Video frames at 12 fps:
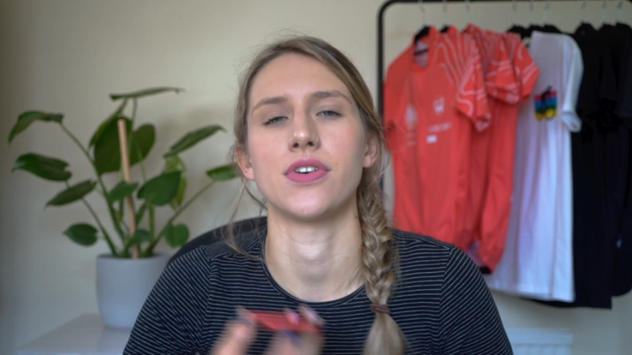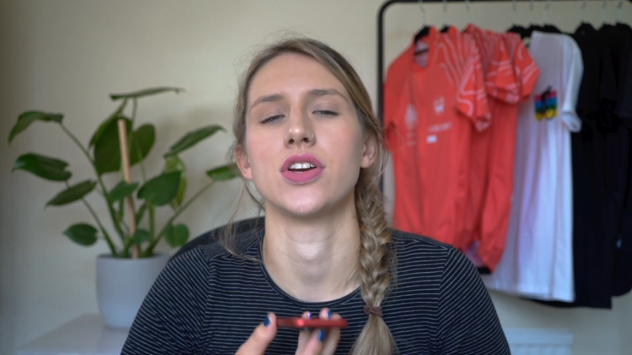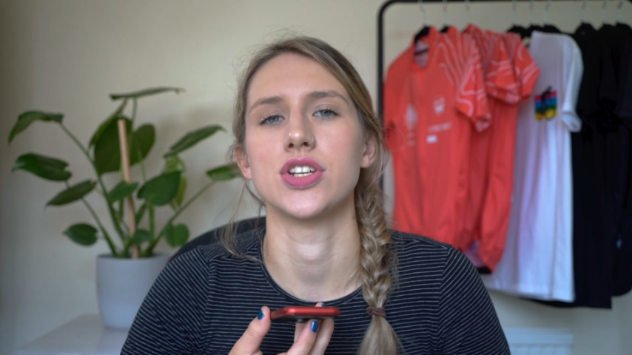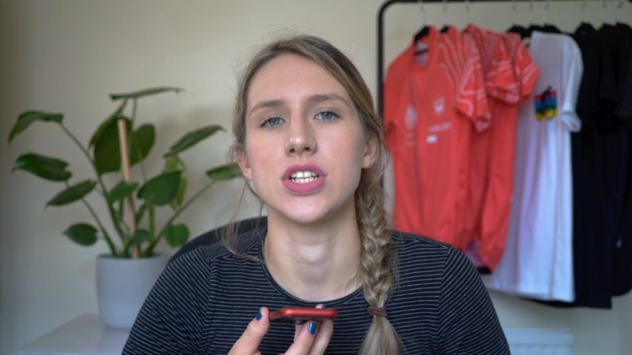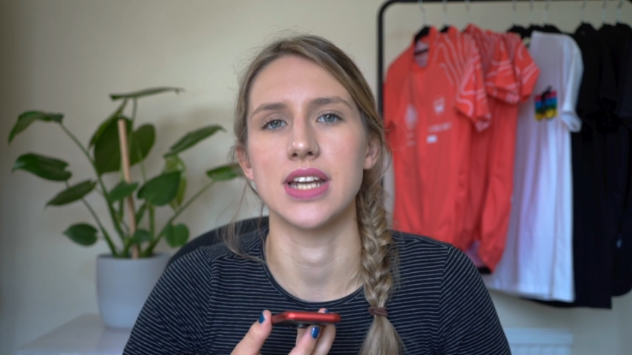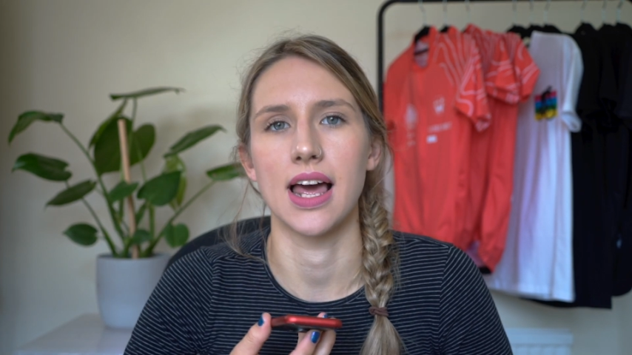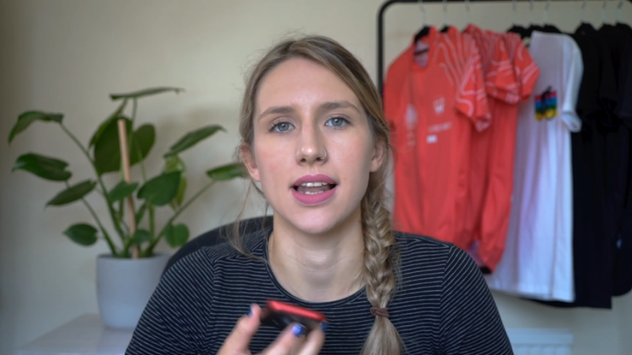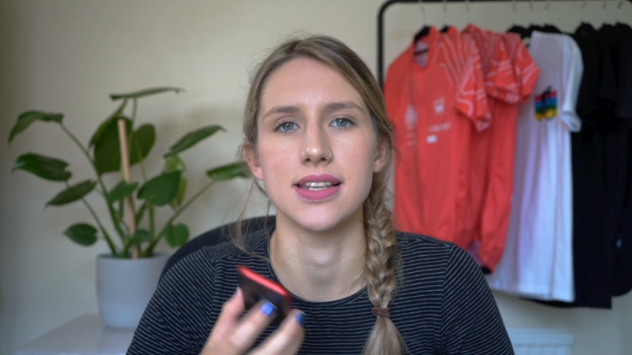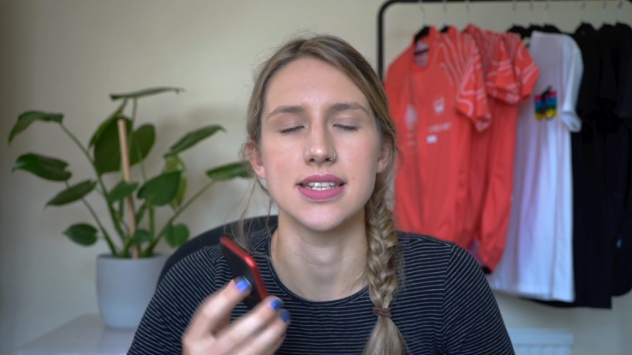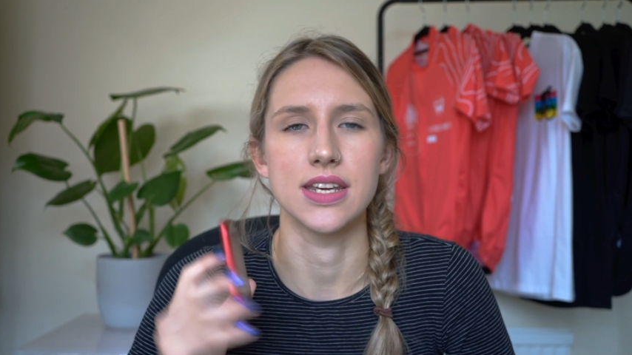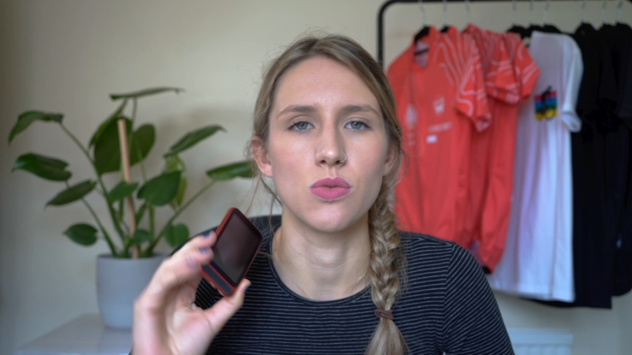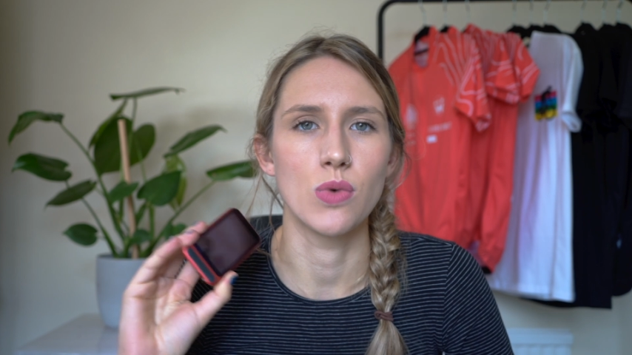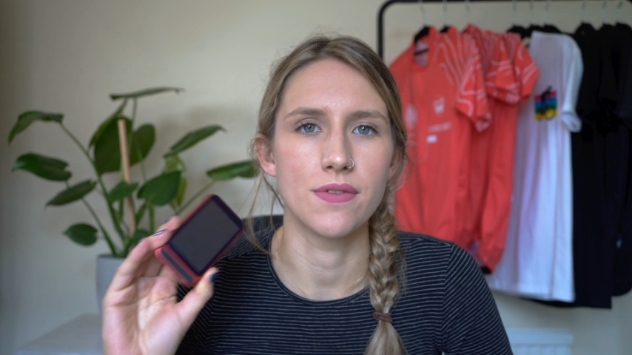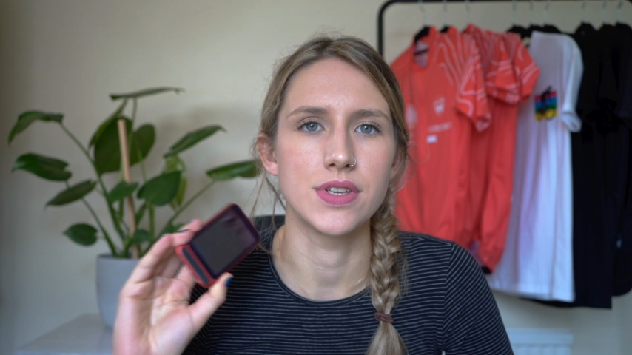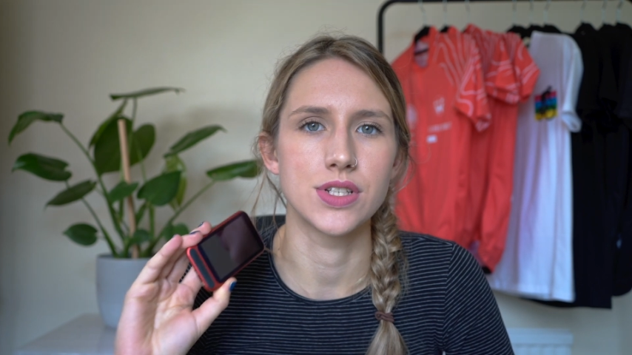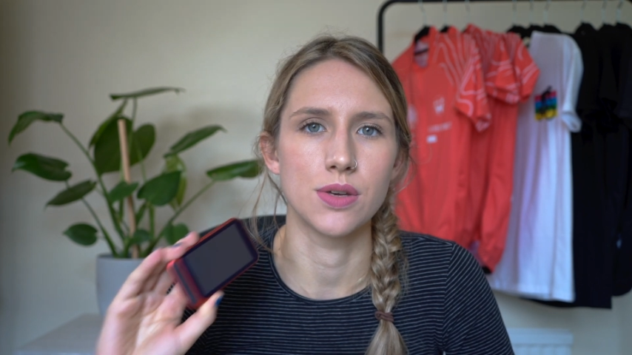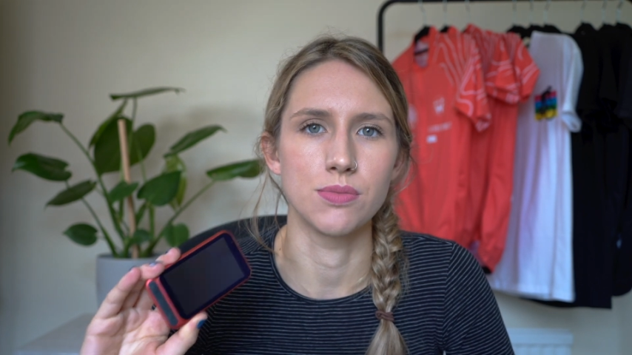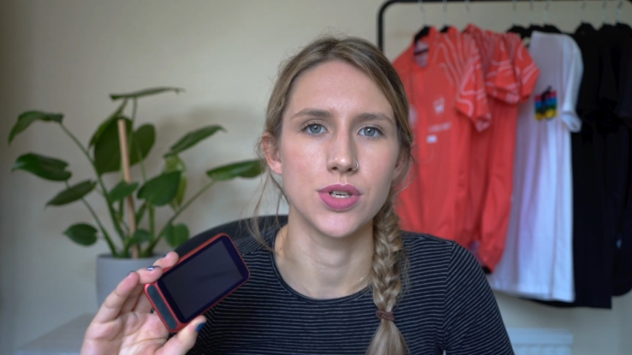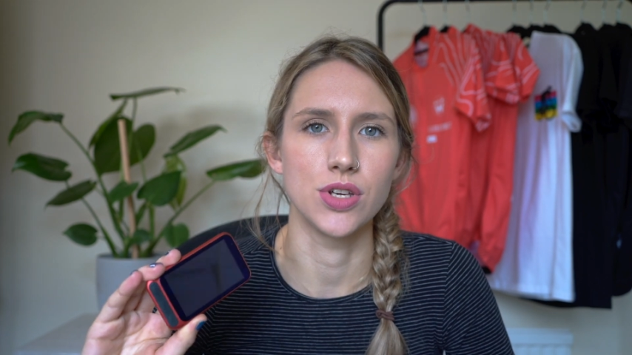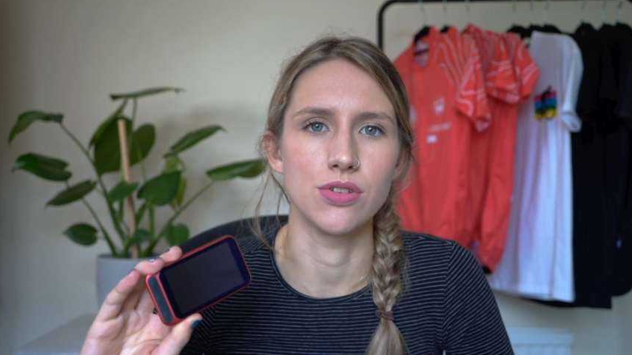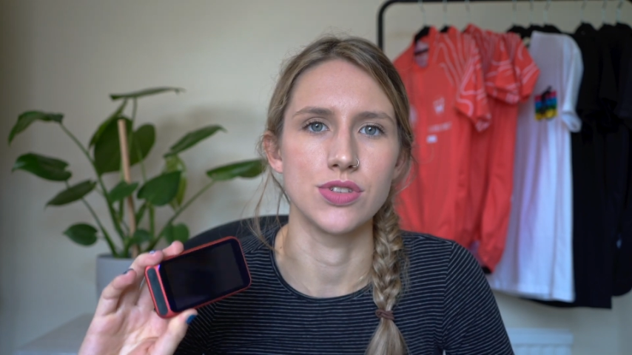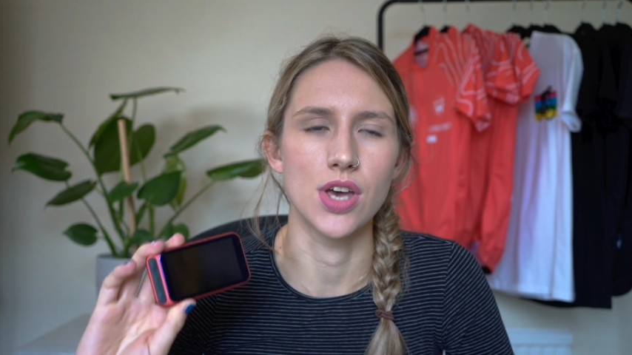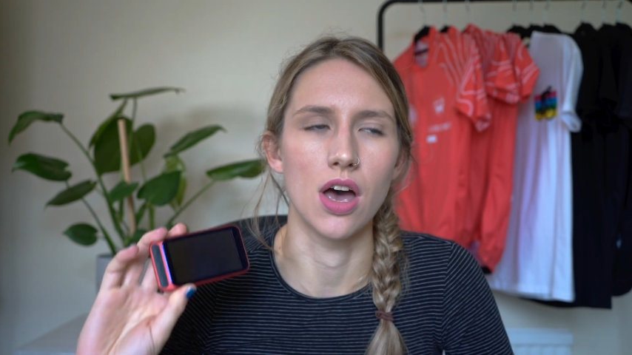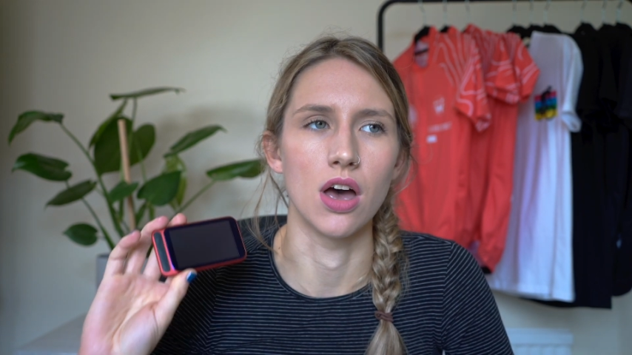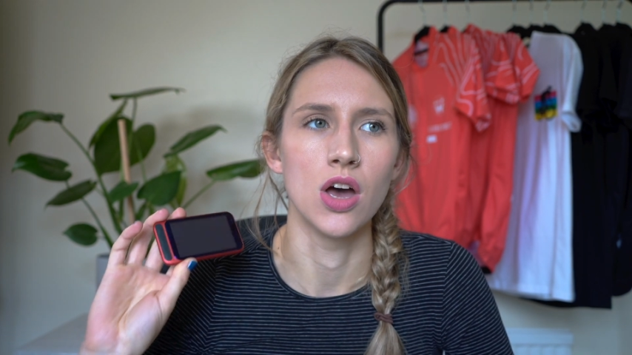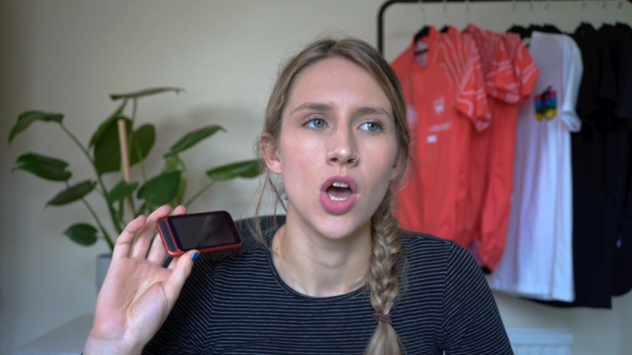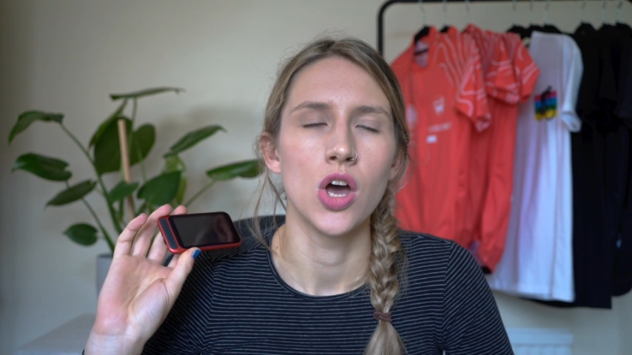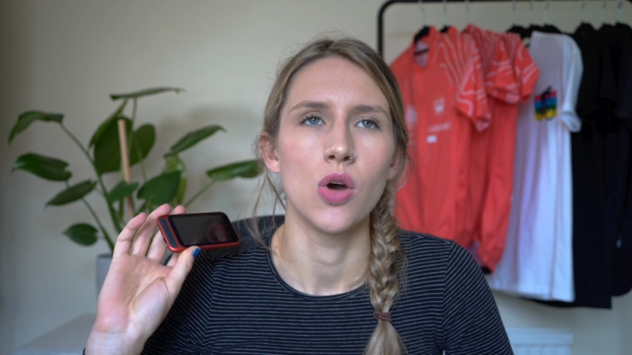functionality with this computer